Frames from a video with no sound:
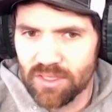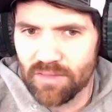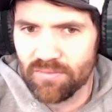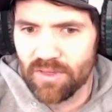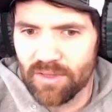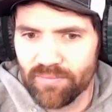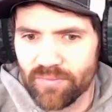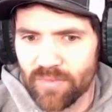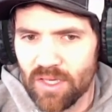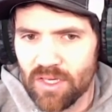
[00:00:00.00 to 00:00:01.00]
of them.
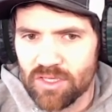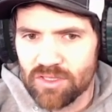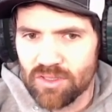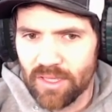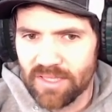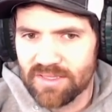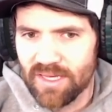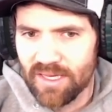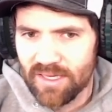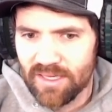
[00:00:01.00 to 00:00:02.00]
So let's
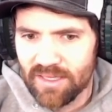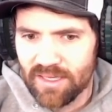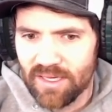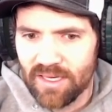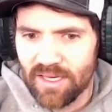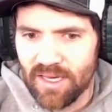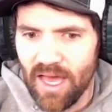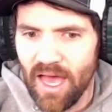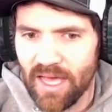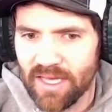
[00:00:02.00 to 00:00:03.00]
say
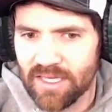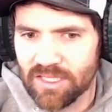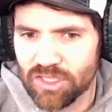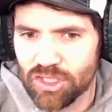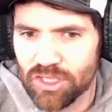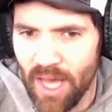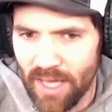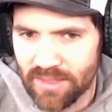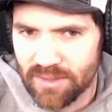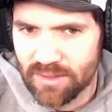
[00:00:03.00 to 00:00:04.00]
I get
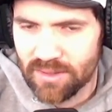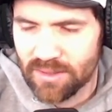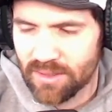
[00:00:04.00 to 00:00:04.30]
shot